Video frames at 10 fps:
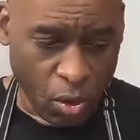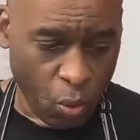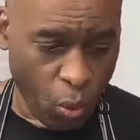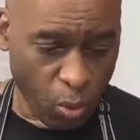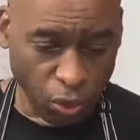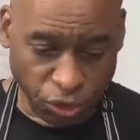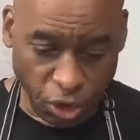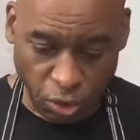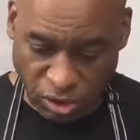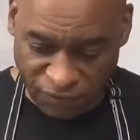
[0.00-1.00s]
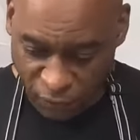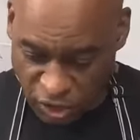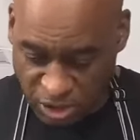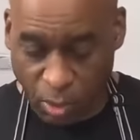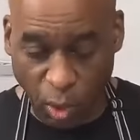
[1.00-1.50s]
what we'll do is the first
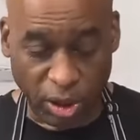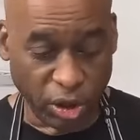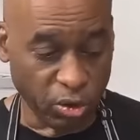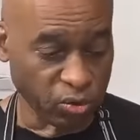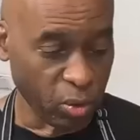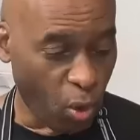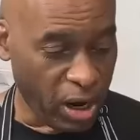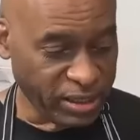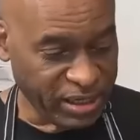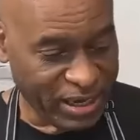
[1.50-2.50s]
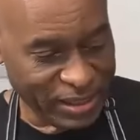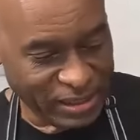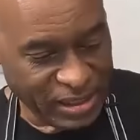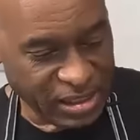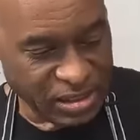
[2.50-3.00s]
thing we want to do is we want to get
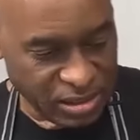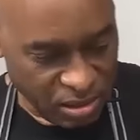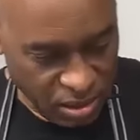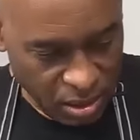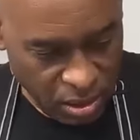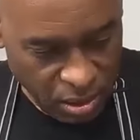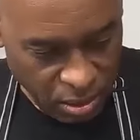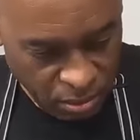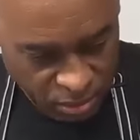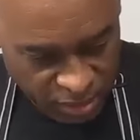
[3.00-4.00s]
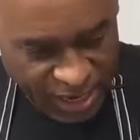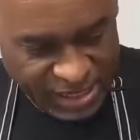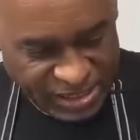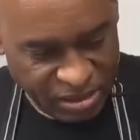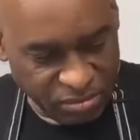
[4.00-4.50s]
these
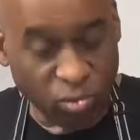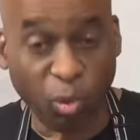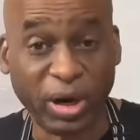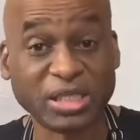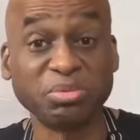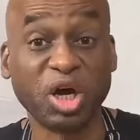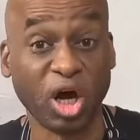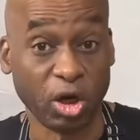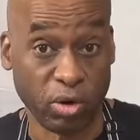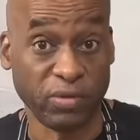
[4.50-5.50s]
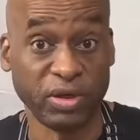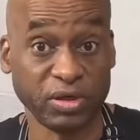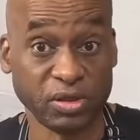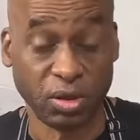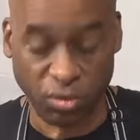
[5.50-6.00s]
nice and, we want to get some color on
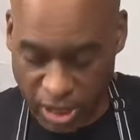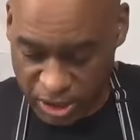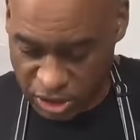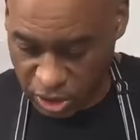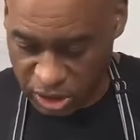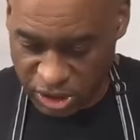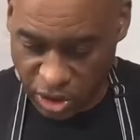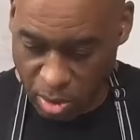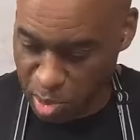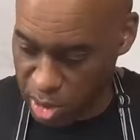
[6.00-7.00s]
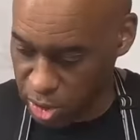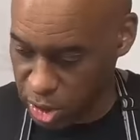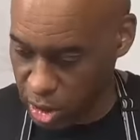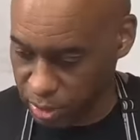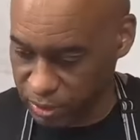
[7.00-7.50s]
these, okay? So let's get our burner
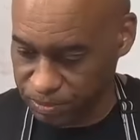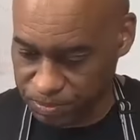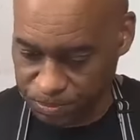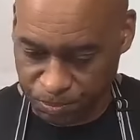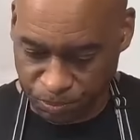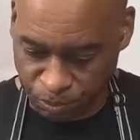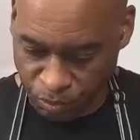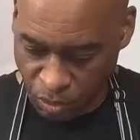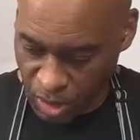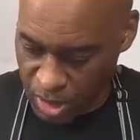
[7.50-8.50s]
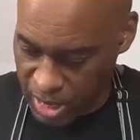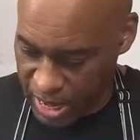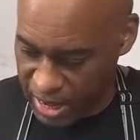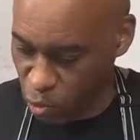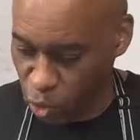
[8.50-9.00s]
going.
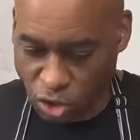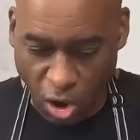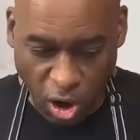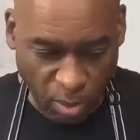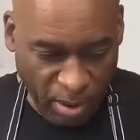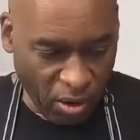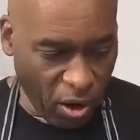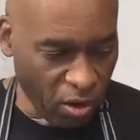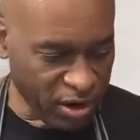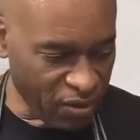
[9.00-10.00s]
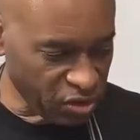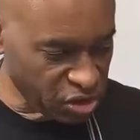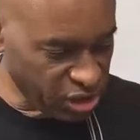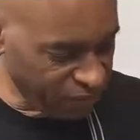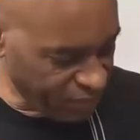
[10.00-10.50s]
And we'll talk about all the other
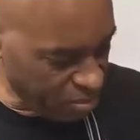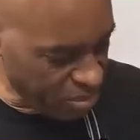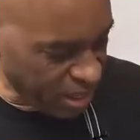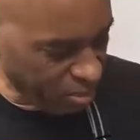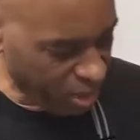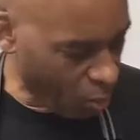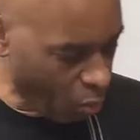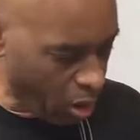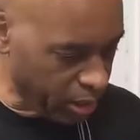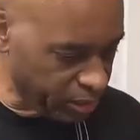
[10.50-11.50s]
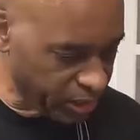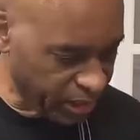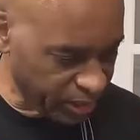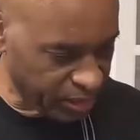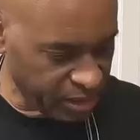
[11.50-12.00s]
stuff in a minute, but I want to
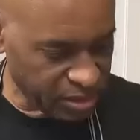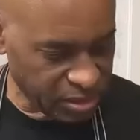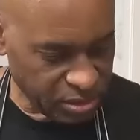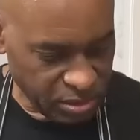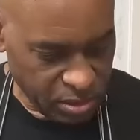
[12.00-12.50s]
get this,